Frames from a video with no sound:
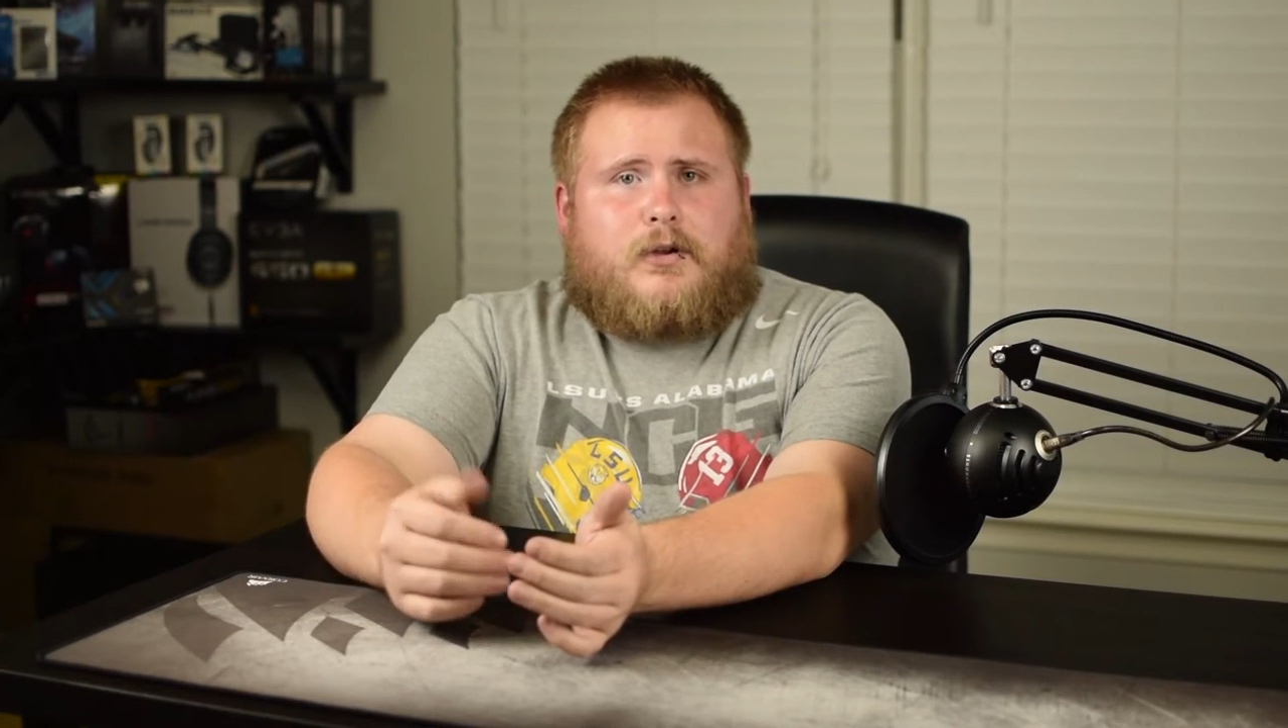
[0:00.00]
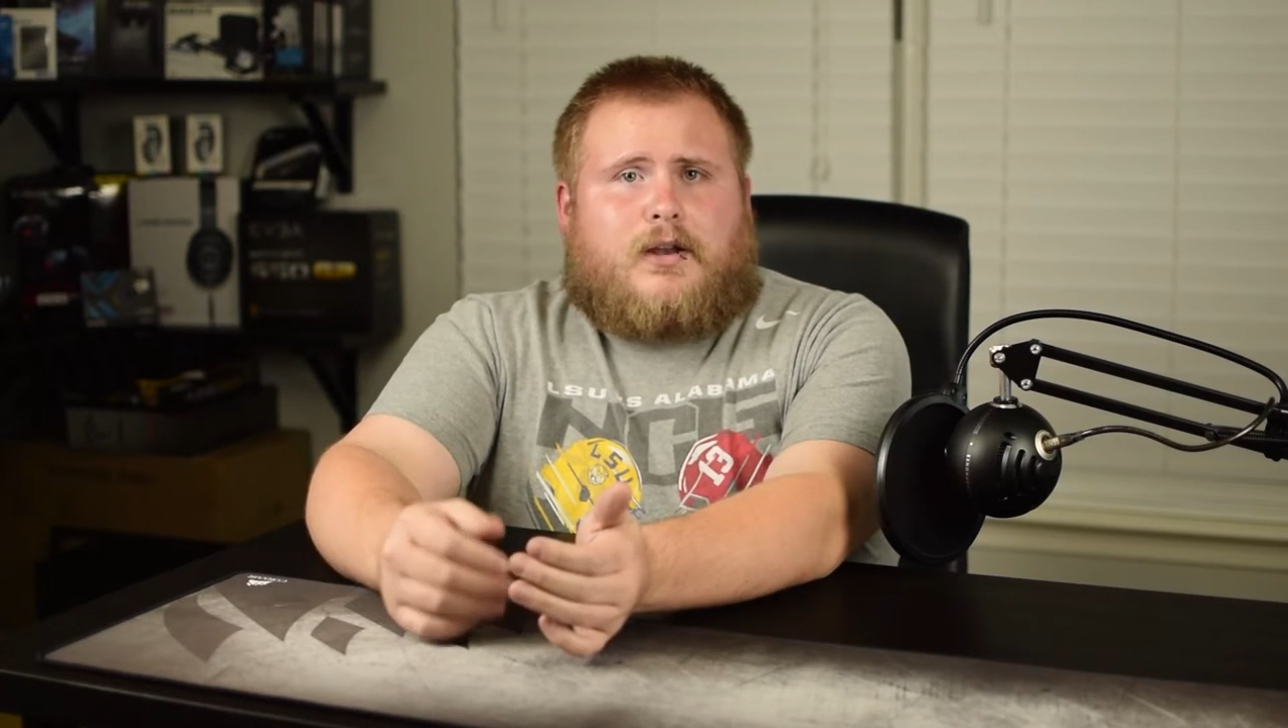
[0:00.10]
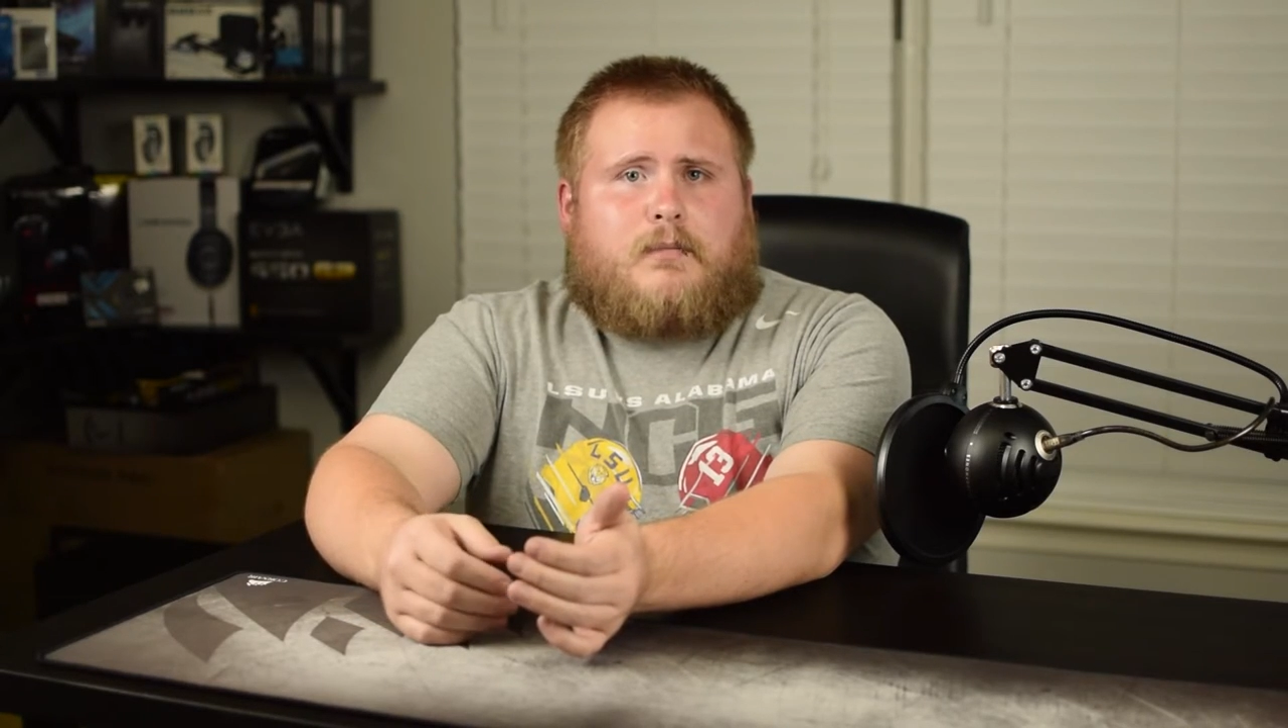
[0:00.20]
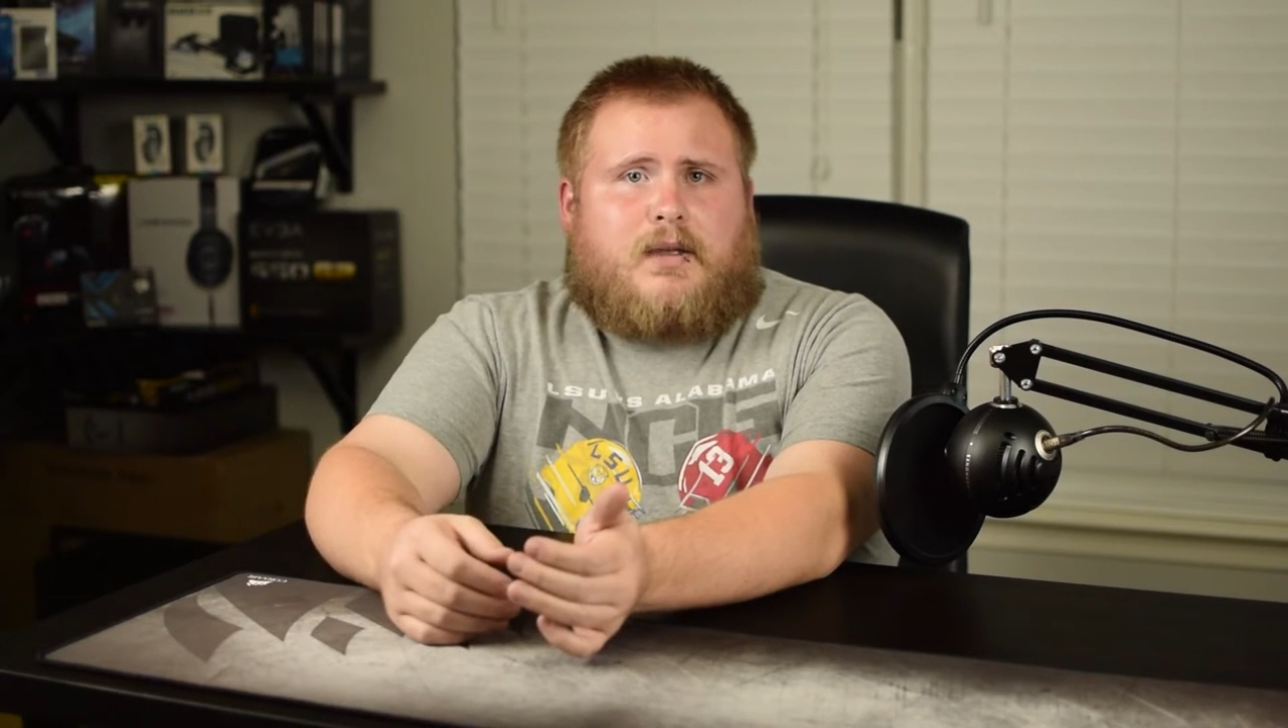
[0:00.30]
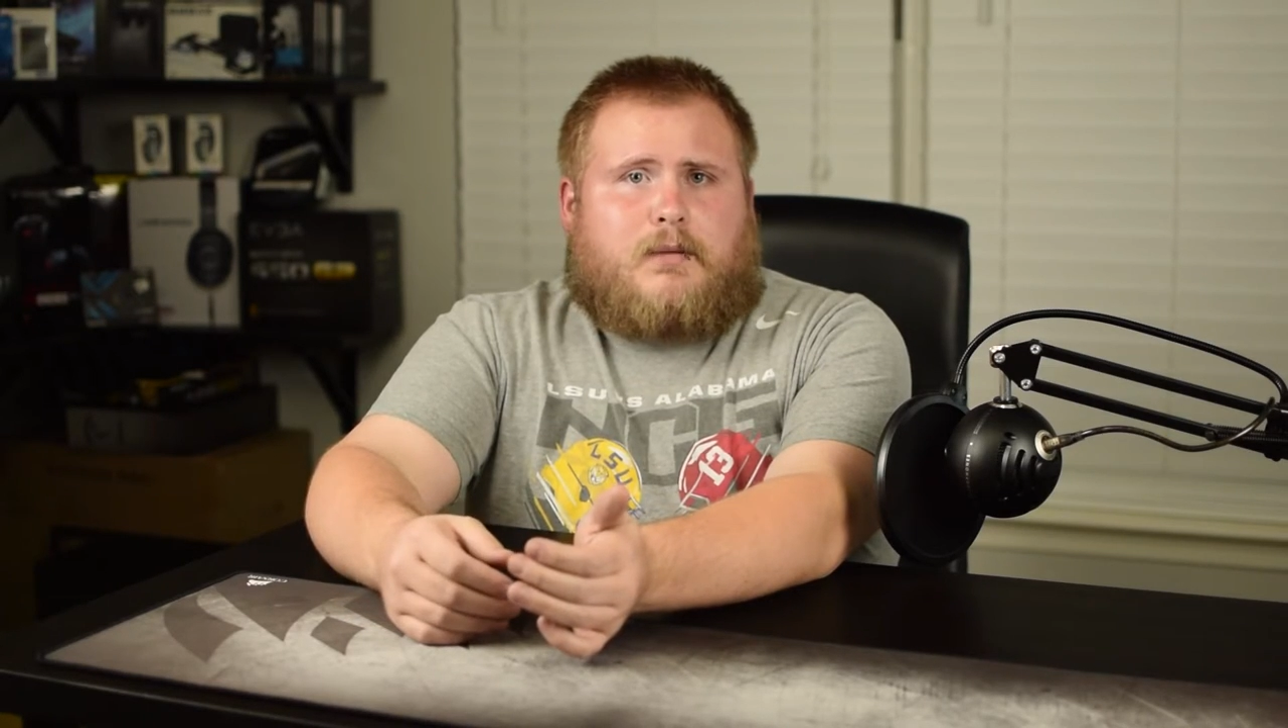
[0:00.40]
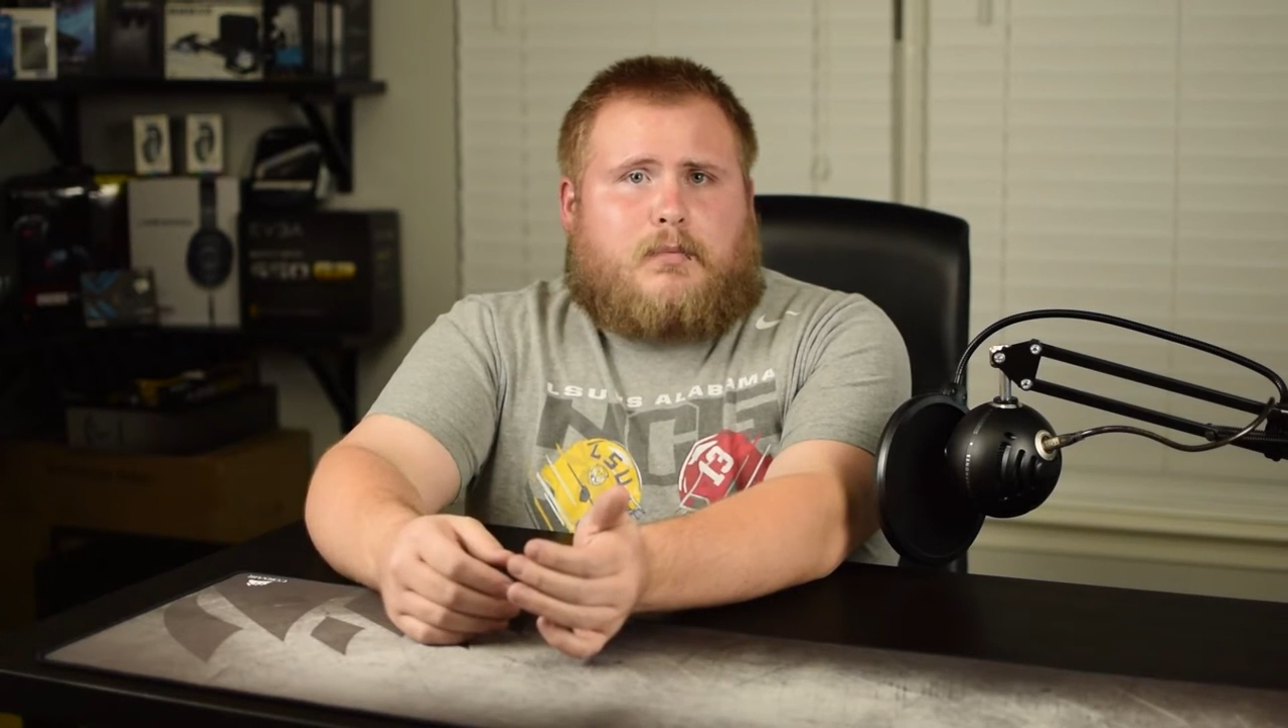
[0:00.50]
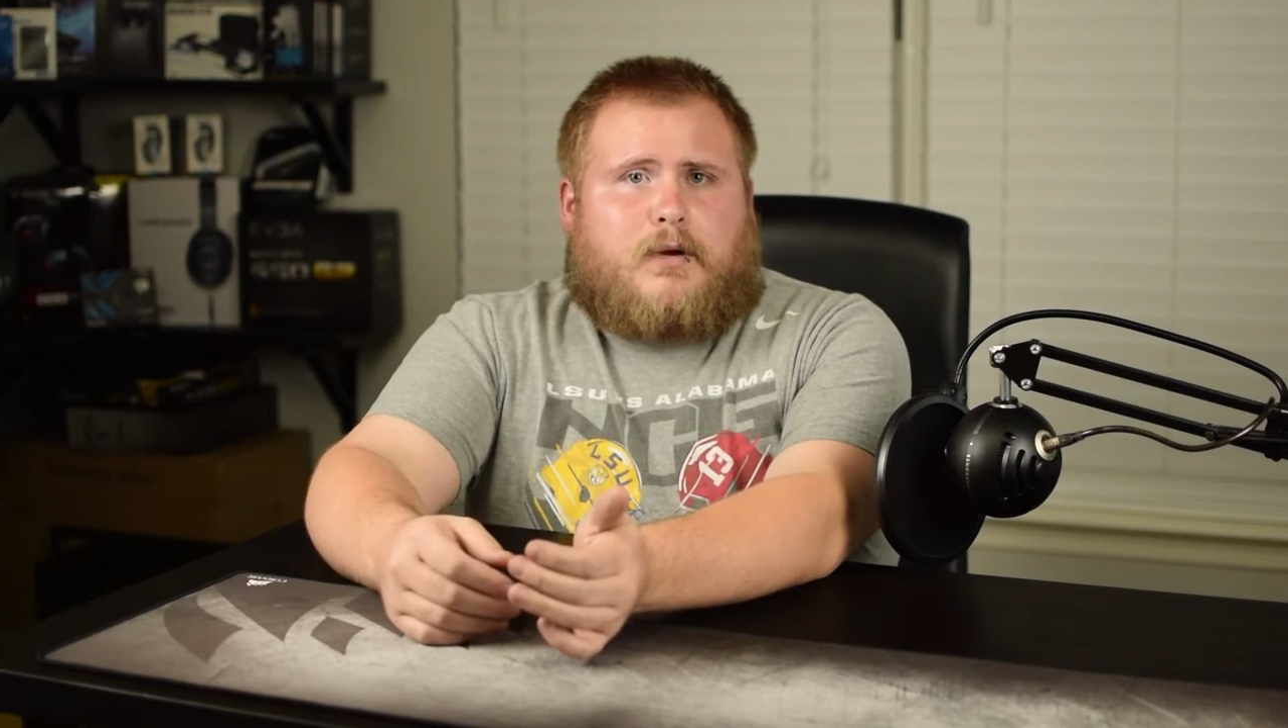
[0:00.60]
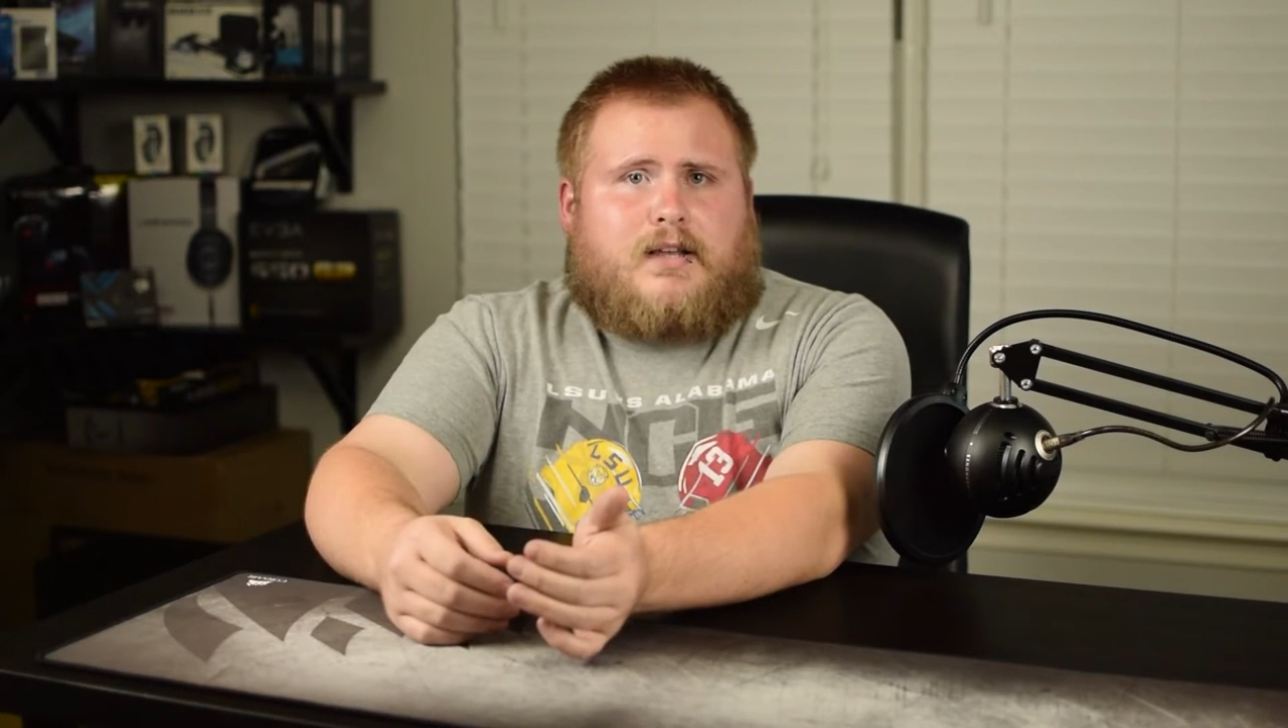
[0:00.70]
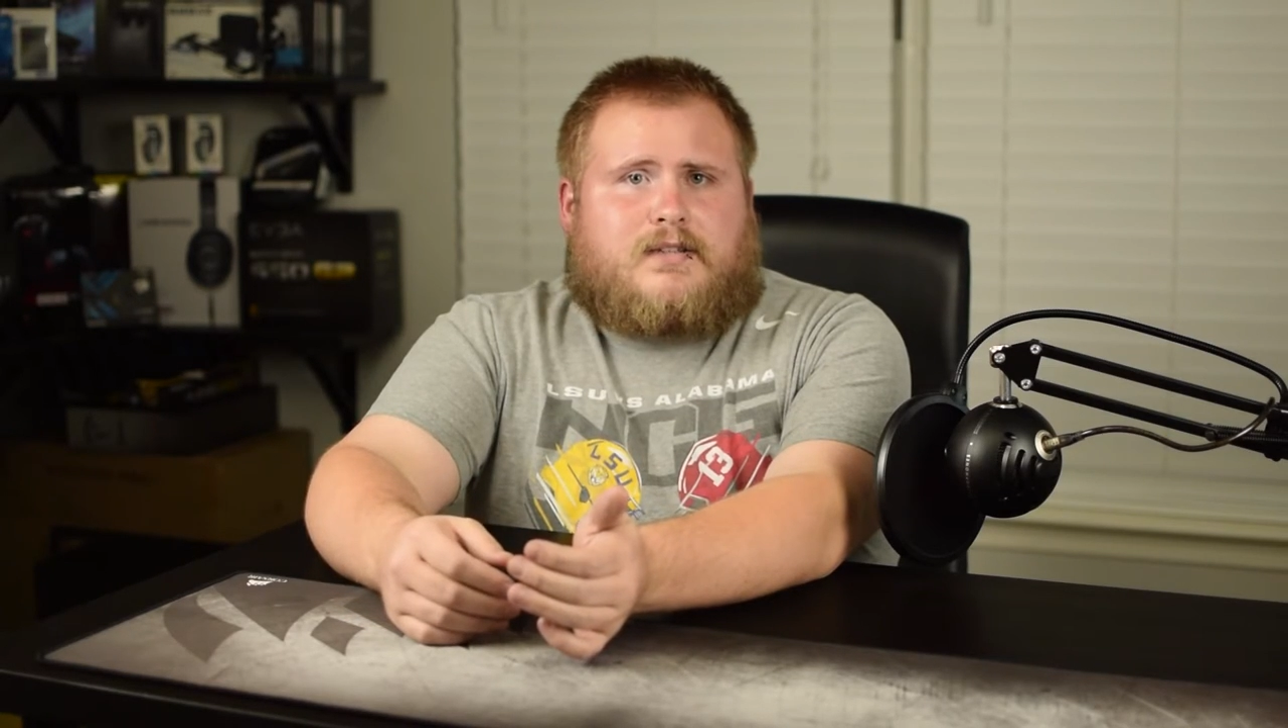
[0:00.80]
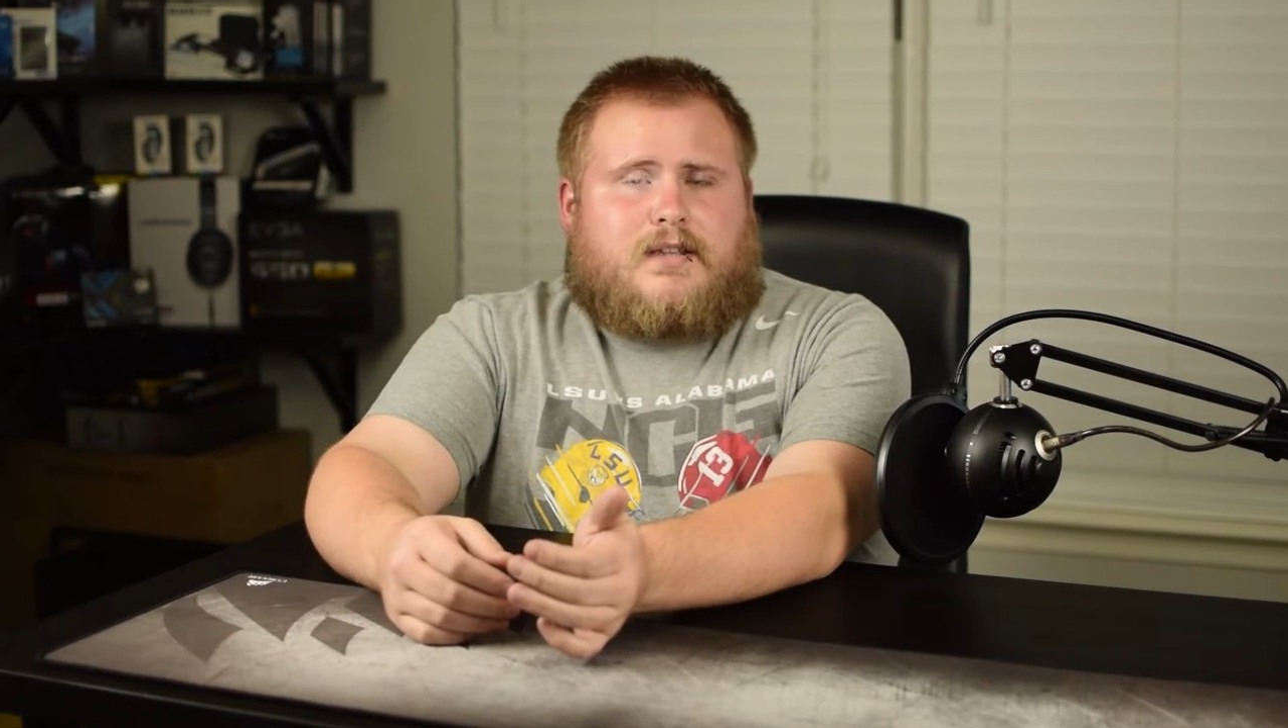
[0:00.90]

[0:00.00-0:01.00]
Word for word: going to be impressed